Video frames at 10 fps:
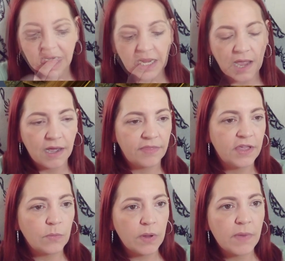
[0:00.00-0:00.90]
Yeah, I
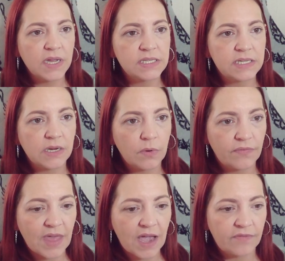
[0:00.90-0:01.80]
think we might stick
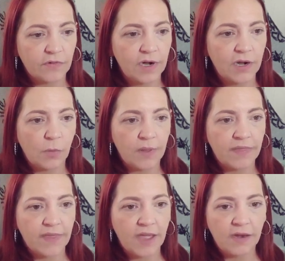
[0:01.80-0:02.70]
with that for a little
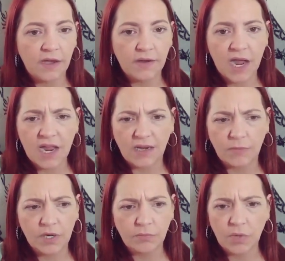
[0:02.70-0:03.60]
bit then. Okay,
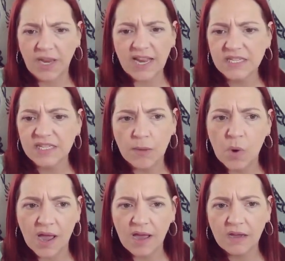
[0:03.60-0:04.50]
we're getting
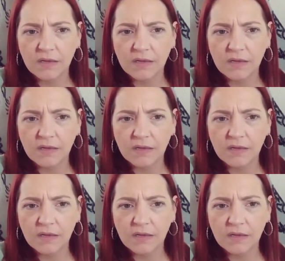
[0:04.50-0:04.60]
somewhere.